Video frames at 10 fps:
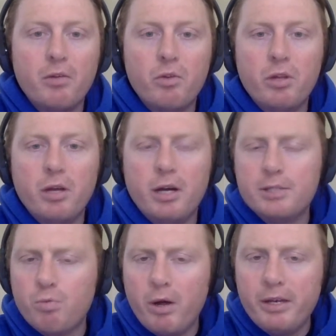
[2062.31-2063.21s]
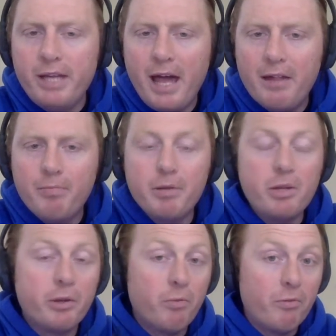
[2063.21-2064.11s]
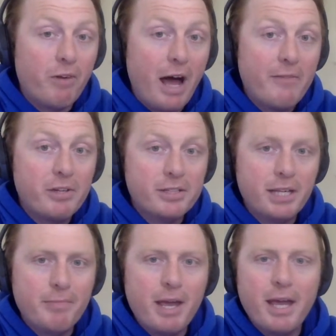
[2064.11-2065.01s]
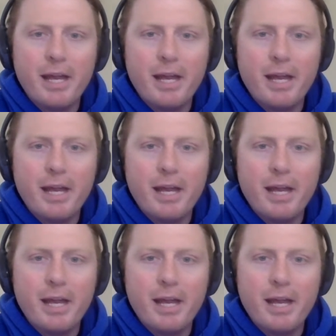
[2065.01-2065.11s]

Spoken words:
Yeah, it's one death, but you can revive your teammate,